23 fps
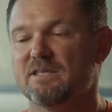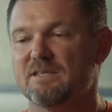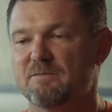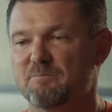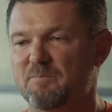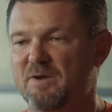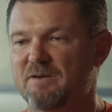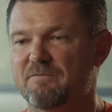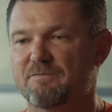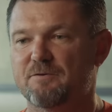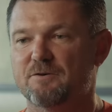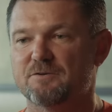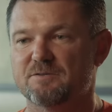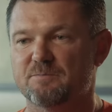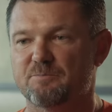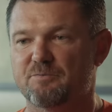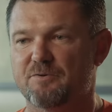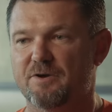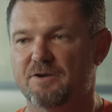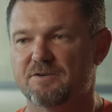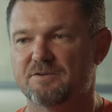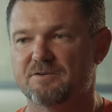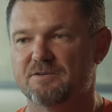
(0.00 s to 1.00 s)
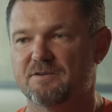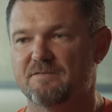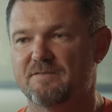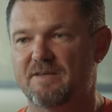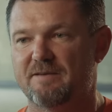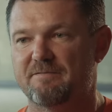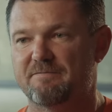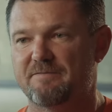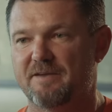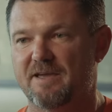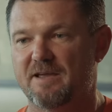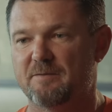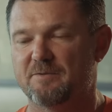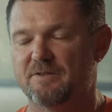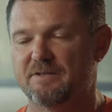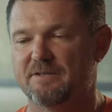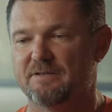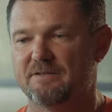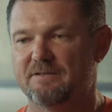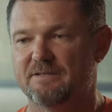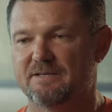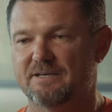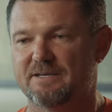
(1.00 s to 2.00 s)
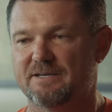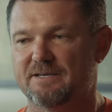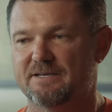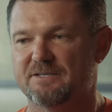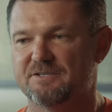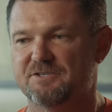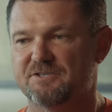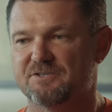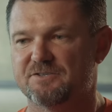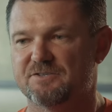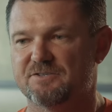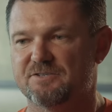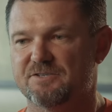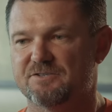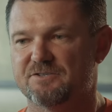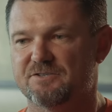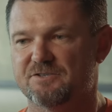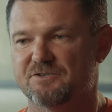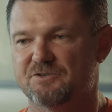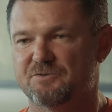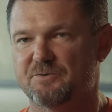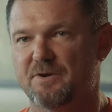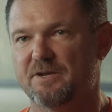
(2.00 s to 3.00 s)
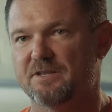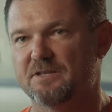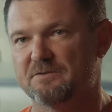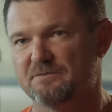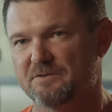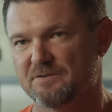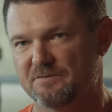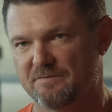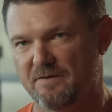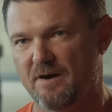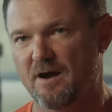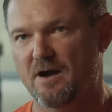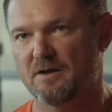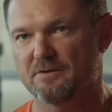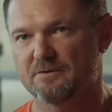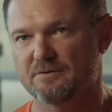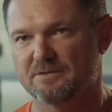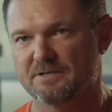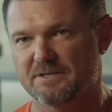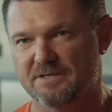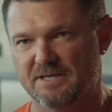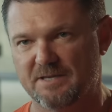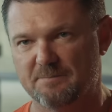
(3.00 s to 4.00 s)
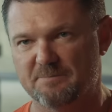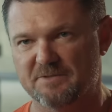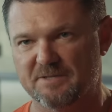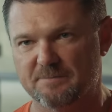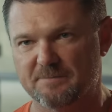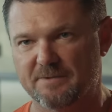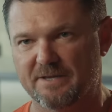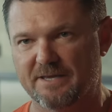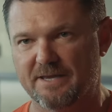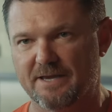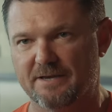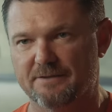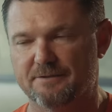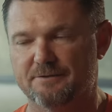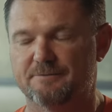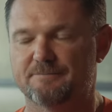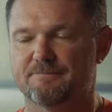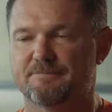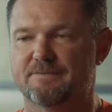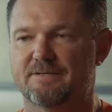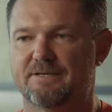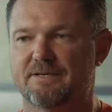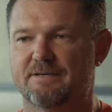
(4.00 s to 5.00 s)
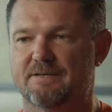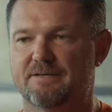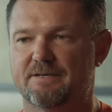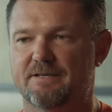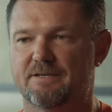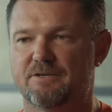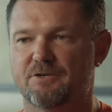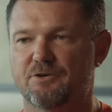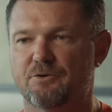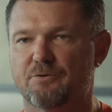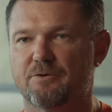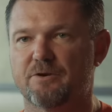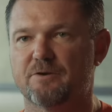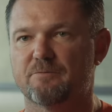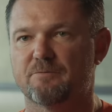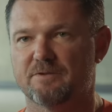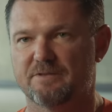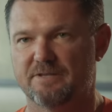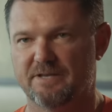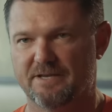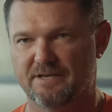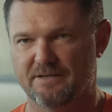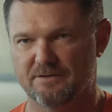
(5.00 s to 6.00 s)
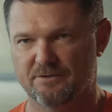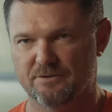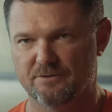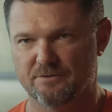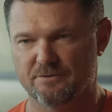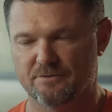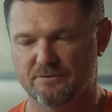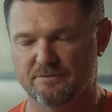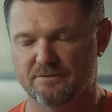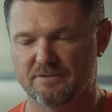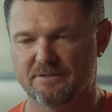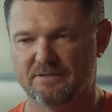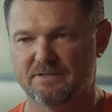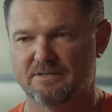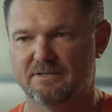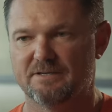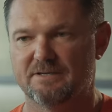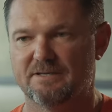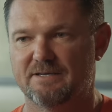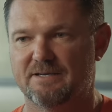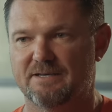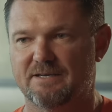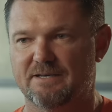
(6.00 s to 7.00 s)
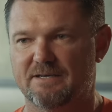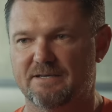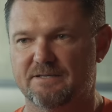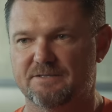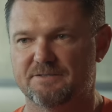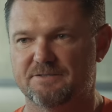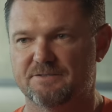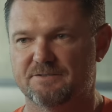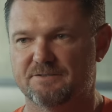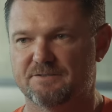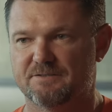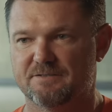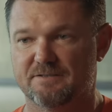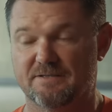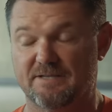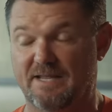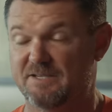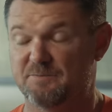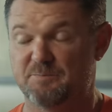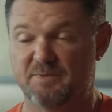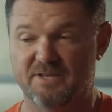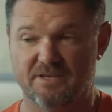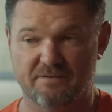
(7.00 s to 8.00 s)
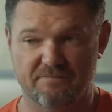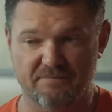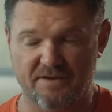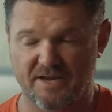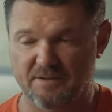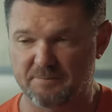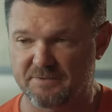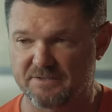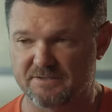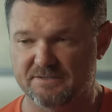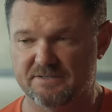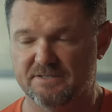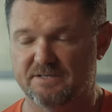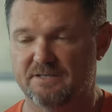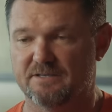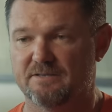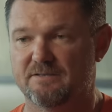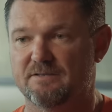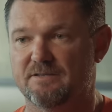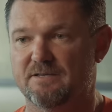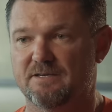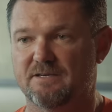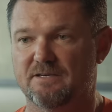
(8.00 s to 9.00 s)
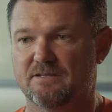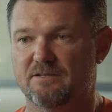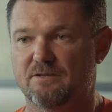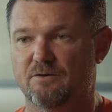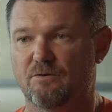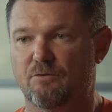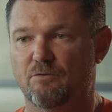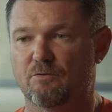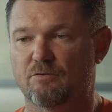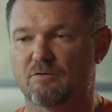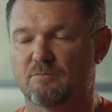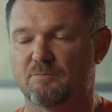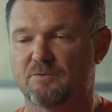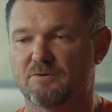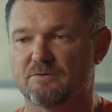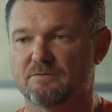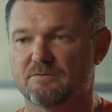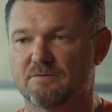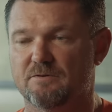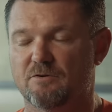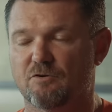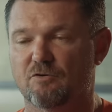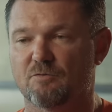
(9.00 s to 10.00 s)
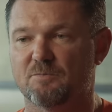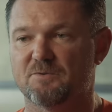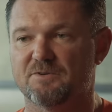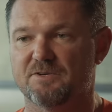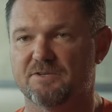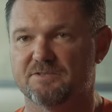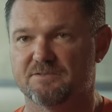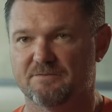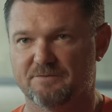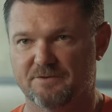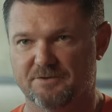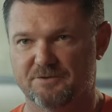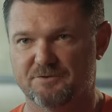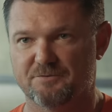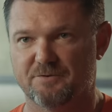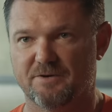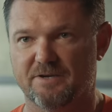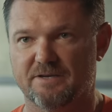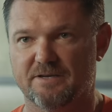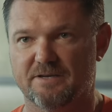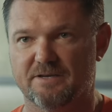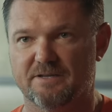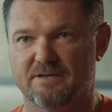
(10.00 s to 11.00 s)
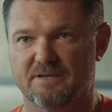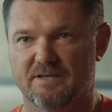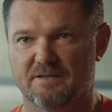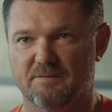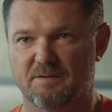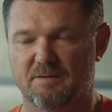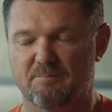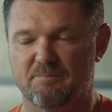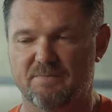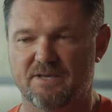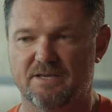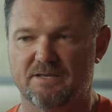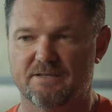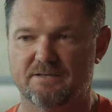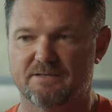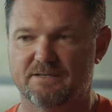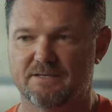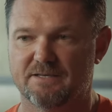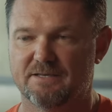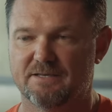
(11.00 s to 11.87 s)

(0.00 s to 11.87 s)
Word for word: My first impression of that family, uh, just, just the strength of his father to keep them together, uh, enduring what they endured, uh, just uh, as many families did, the horrible, horribleness of Katrina and, and, and being